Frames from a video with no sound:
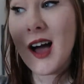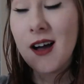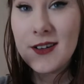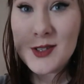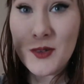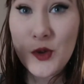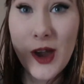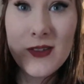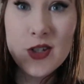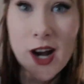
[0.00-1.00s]
Also, if you
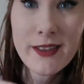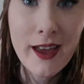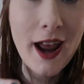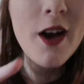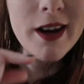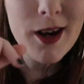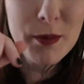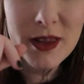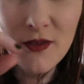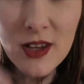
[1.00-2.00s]
haven't checked that out, it'll
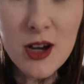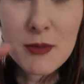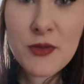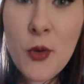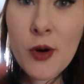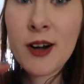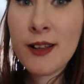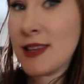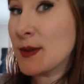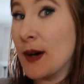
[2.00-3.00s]
be the video before
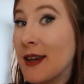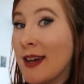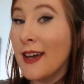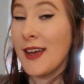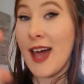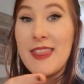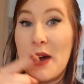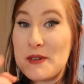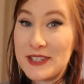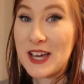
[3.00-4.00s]
this one. And
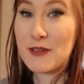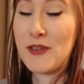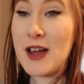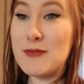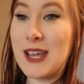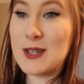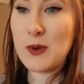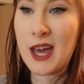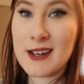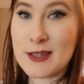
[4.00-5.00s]
that was a lot of fun because
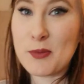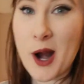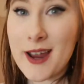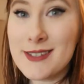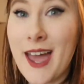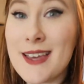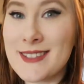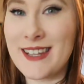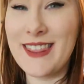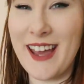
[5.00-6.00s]
we had a surprise
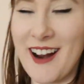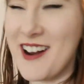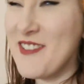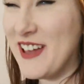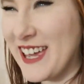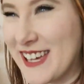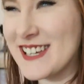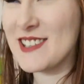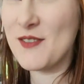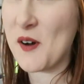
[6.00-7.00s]
guest in there
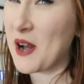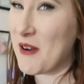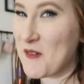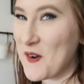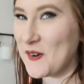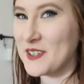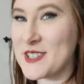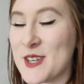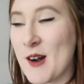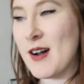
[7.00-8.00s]
because of what I rolled.
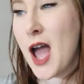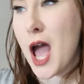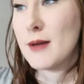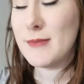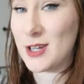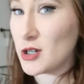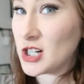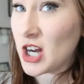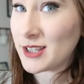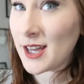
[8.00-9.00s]
So make sure to
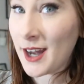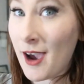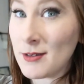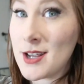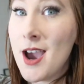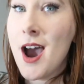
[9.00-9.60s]
check that out.